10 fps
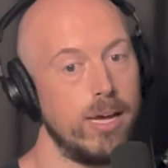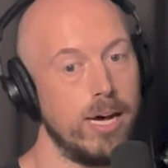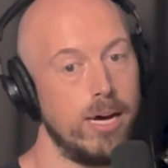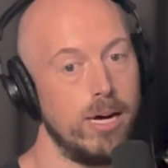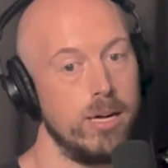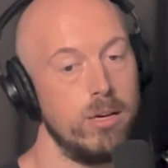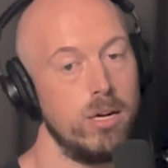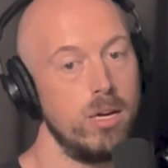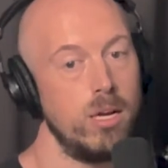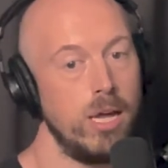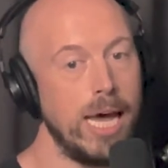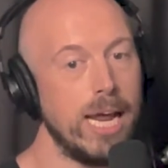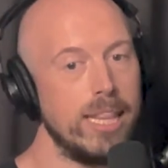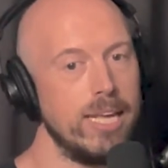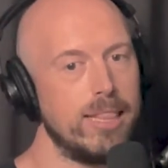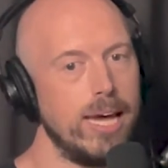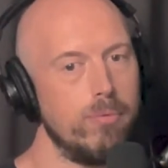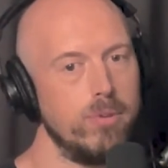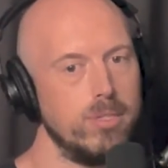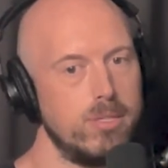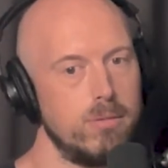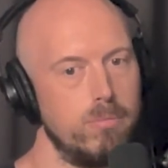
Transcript: I think that was